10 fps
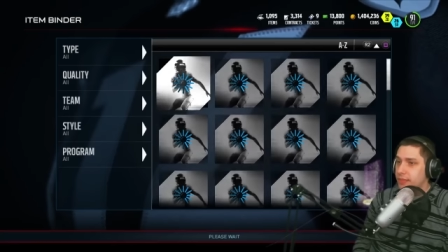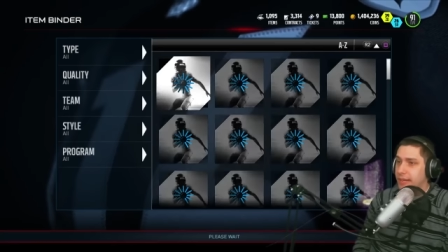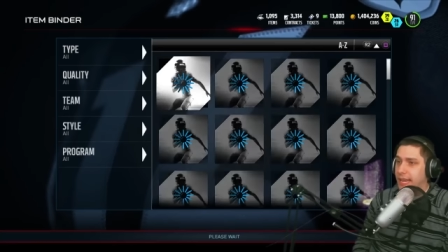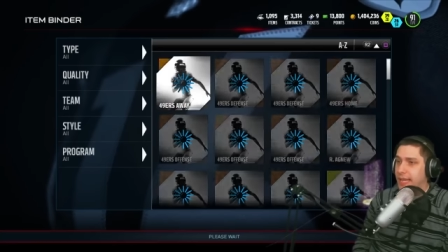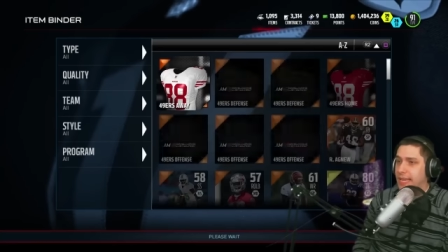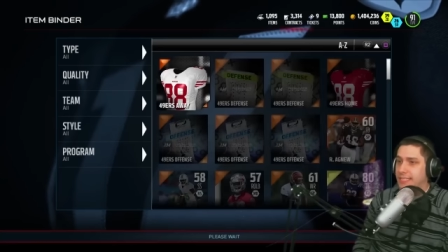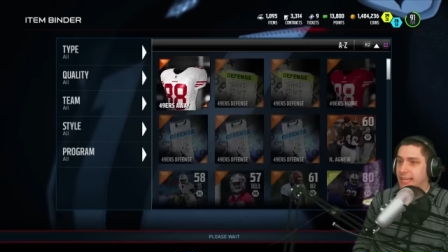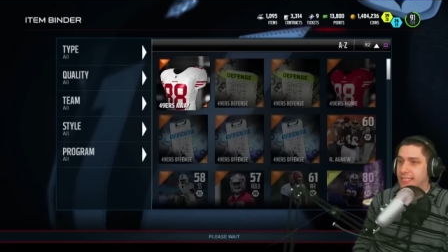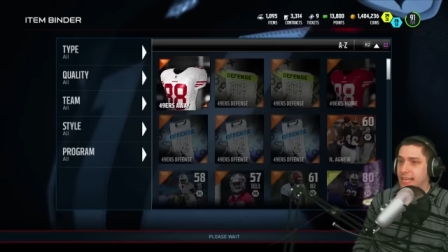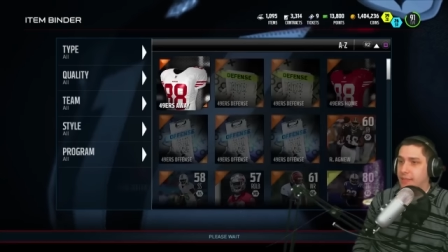And again, guys,
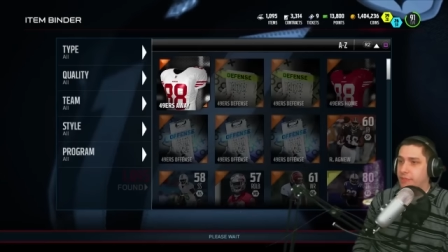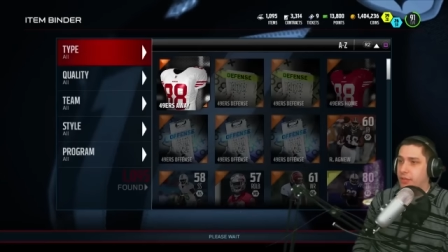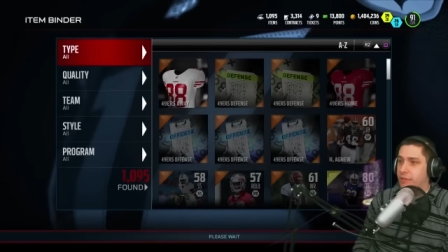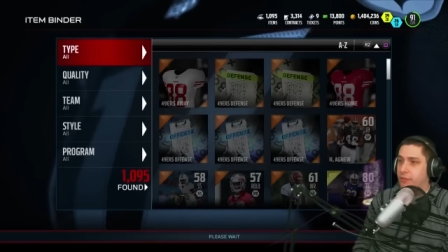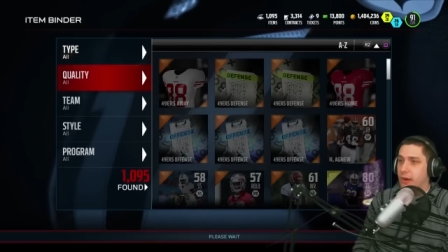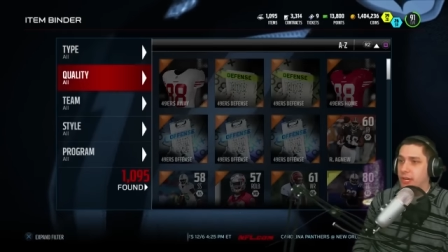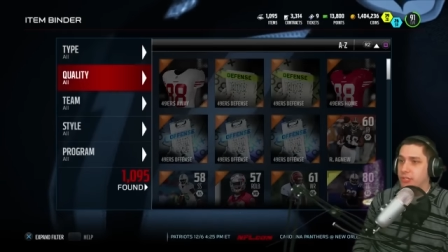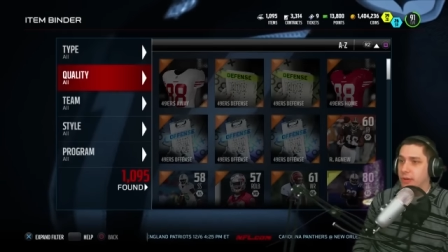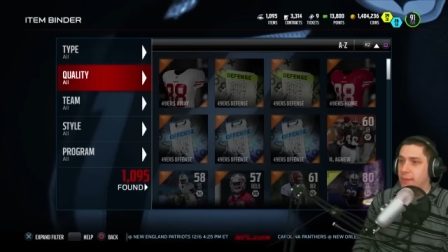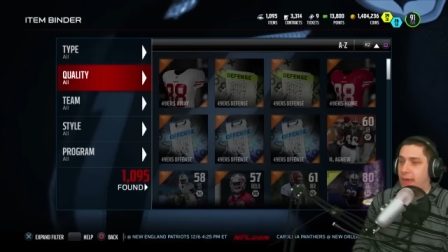like I said, if you if you are
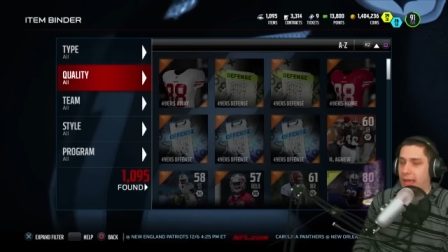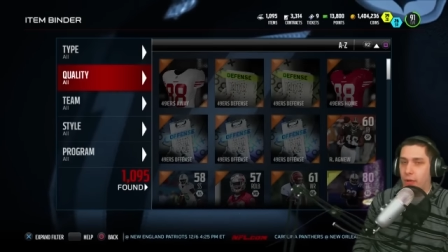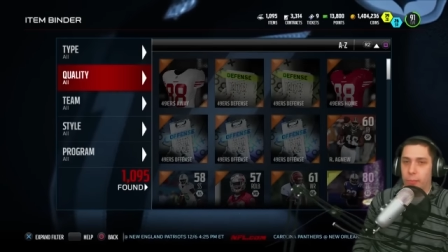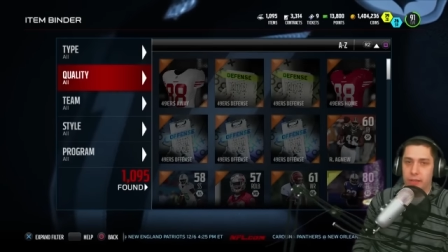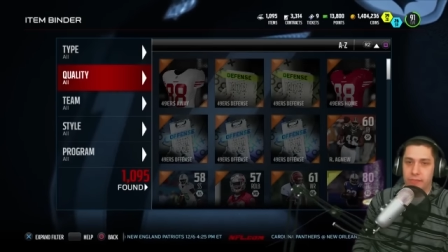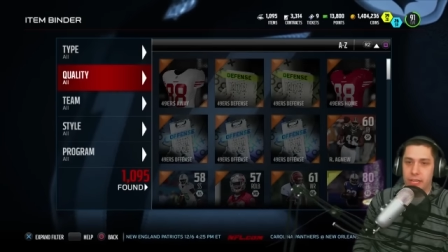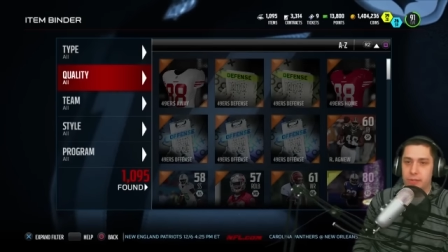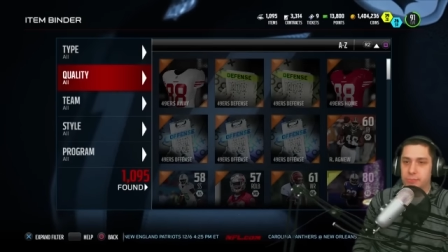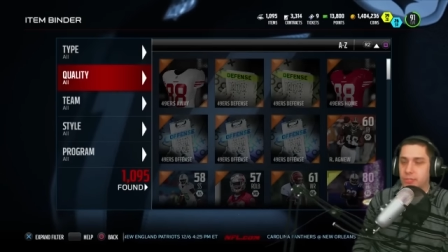enjoying the pack opening videos,